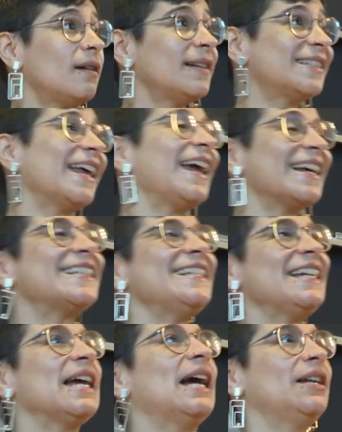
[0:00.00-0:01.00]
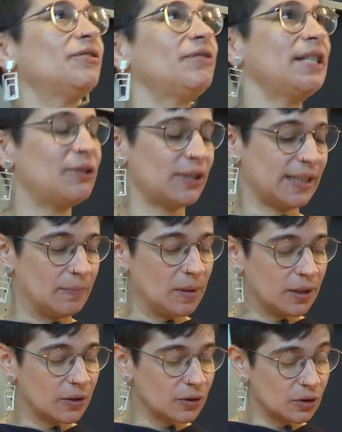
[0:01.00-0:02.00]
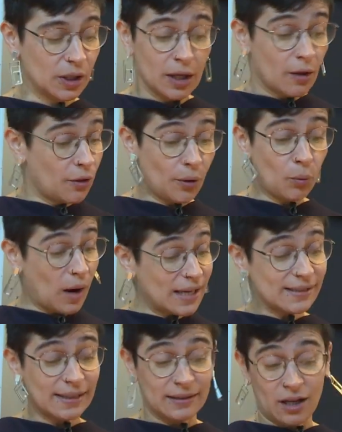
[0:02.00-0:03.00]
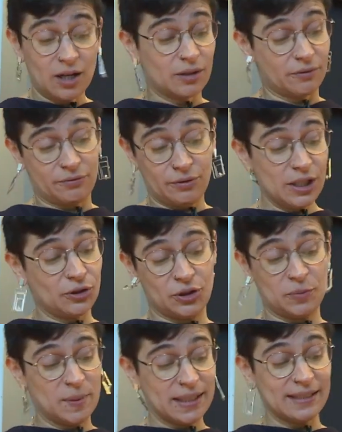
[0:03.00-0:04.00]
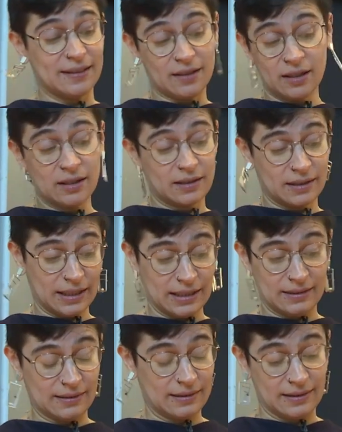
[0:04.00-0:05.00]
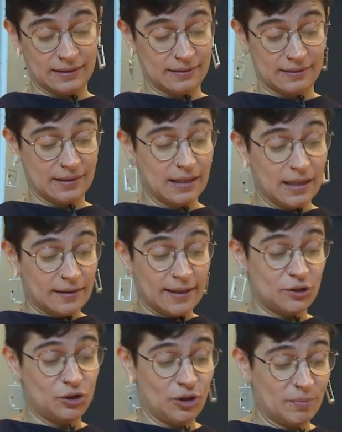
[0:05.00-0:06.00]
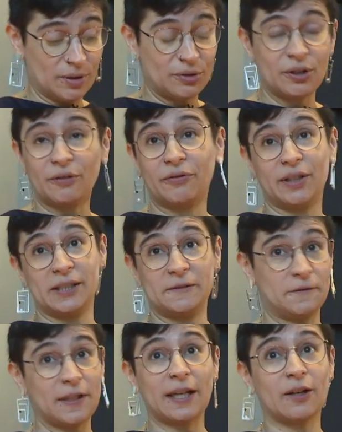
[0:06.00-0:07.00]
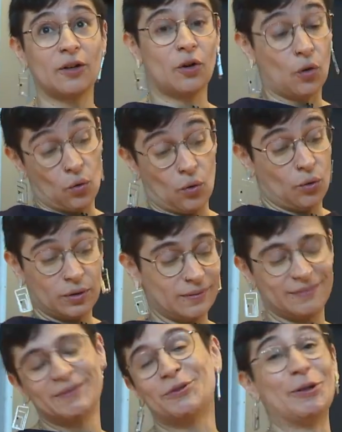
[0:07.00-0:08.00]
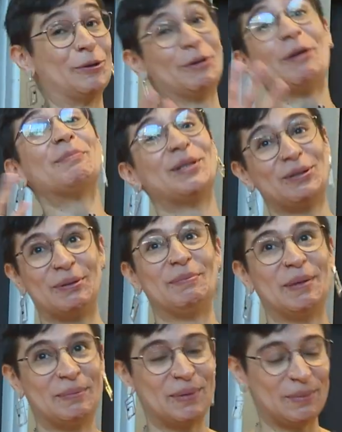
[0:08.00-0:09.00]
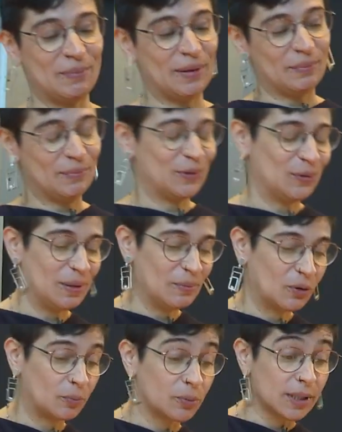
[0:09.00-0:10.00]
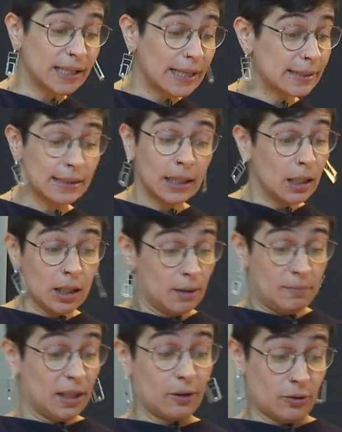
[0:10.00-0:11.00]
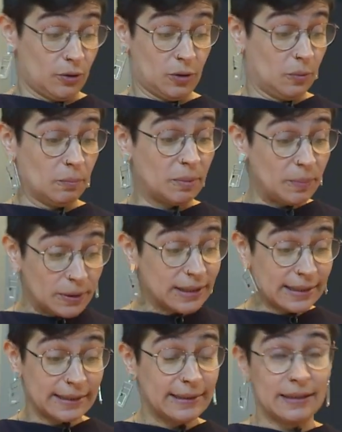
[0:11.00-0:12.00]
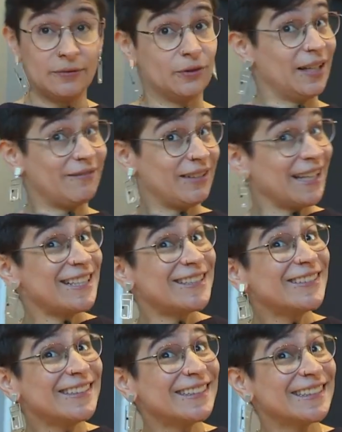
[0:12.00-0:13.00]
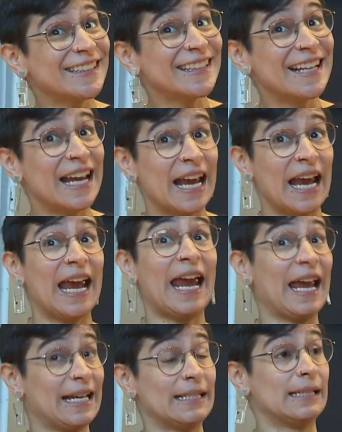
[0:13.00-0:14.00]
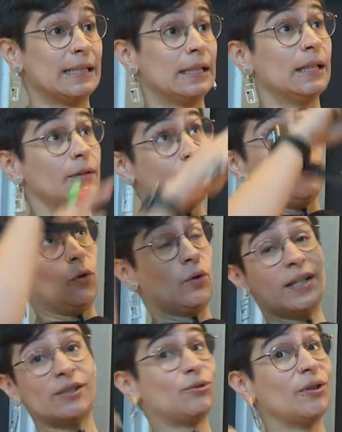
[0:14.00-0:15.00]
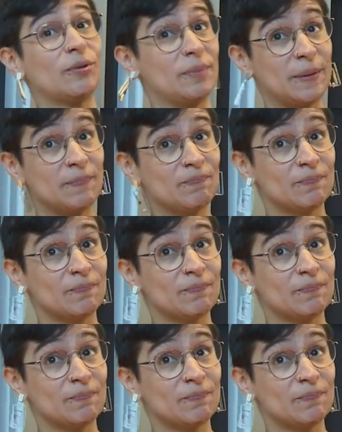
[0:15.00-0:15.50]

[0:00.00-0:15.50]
It's actually kind of interesting because there was a lot of research being done in, in the geometry of the sphere or trigonometry, maybe eh, to be more precise, because people needed these for navigation and for astronomy